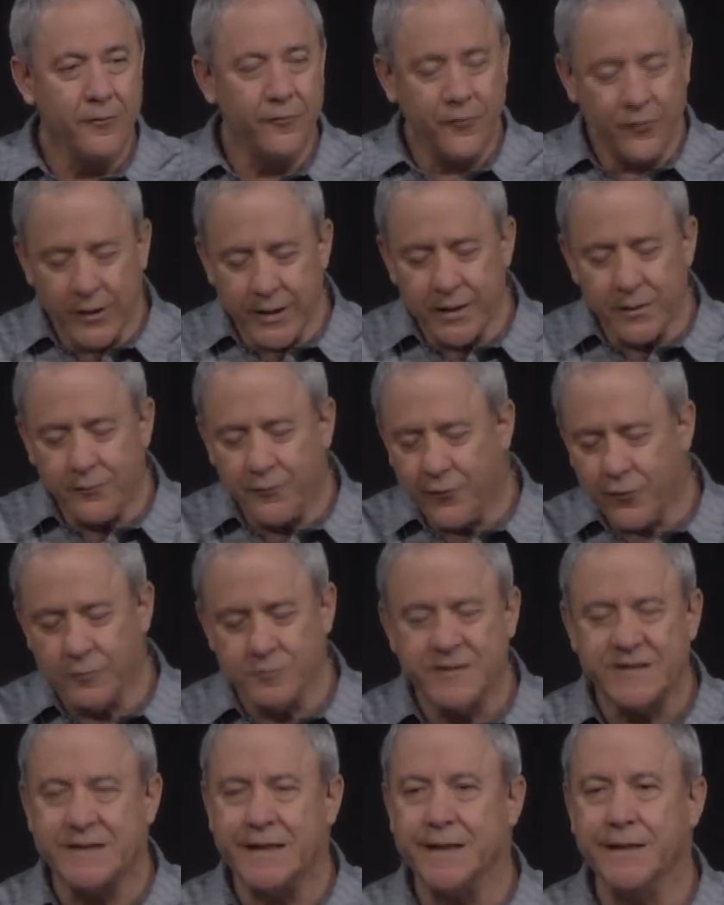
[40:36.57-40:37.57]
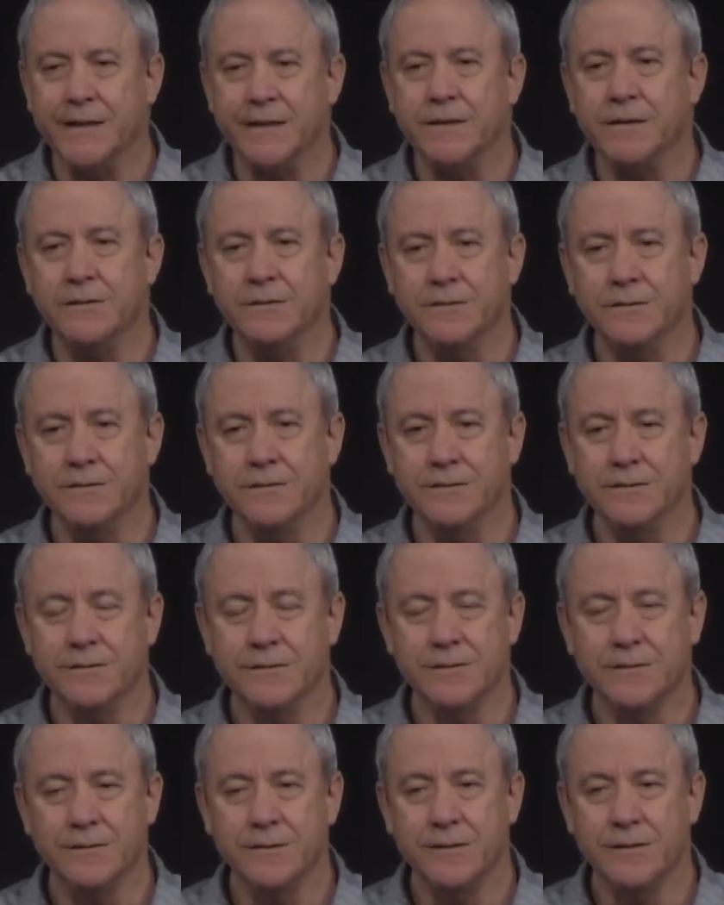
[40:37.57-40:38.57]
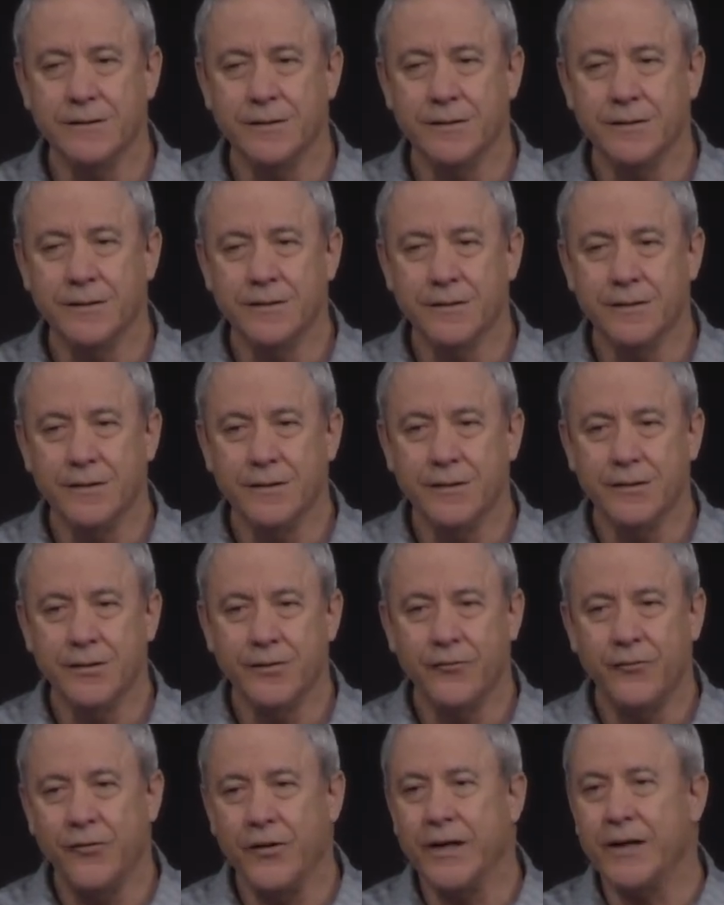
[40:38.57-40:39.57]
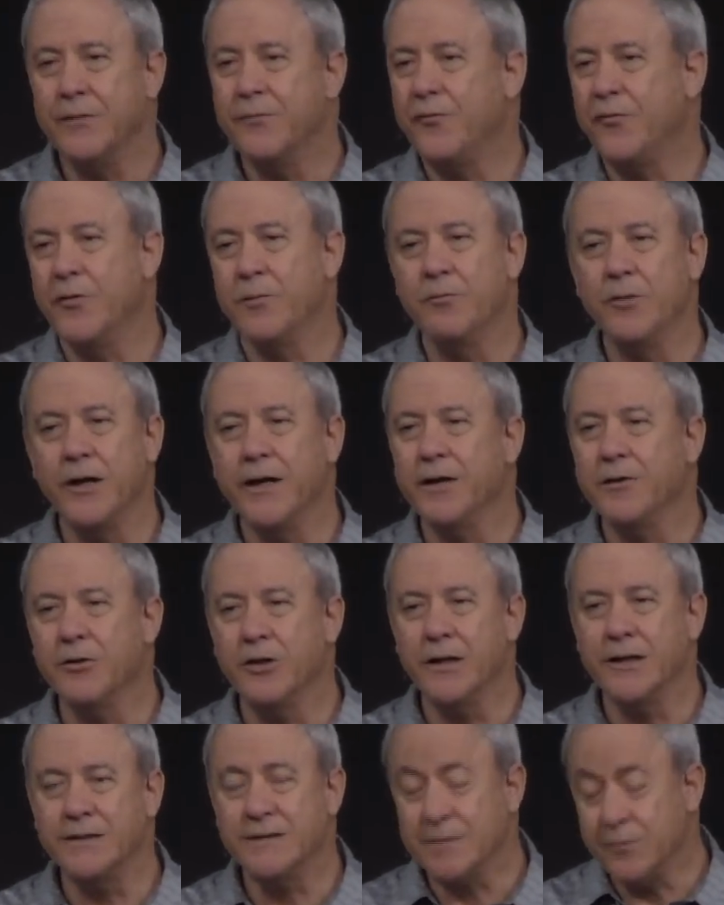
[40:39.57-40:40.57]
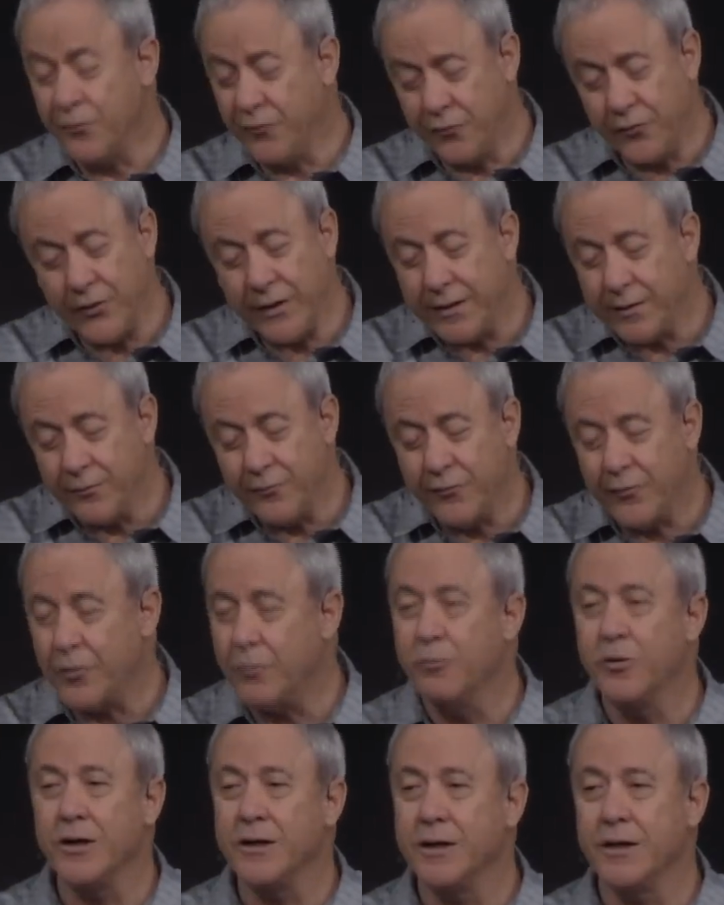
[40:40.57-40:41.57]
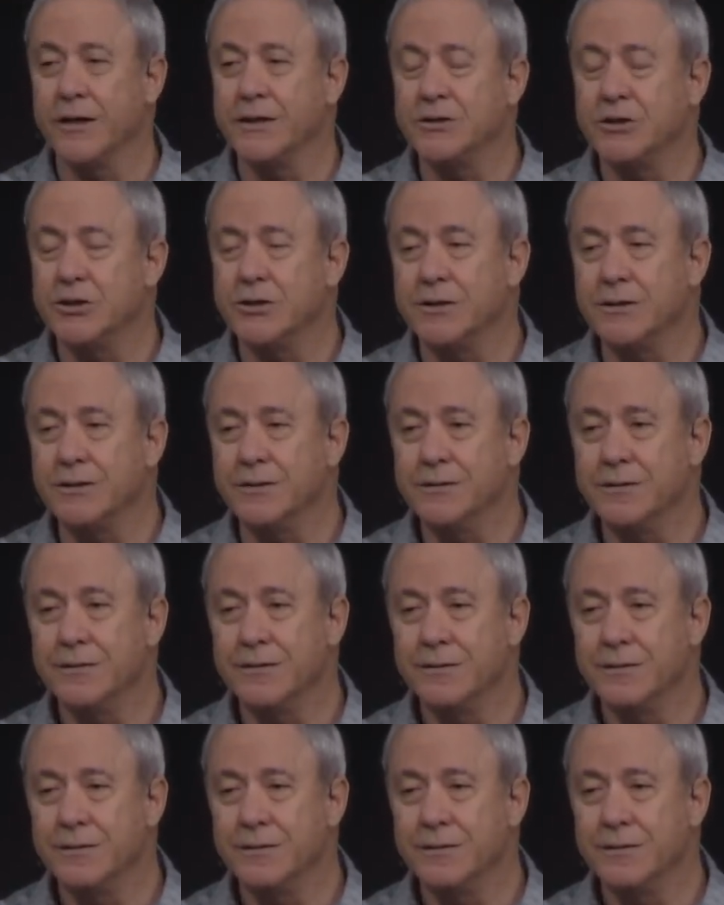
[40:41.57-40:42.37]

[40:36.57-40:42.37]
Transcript: freedom from sin, freedom from legalism, freedom from religion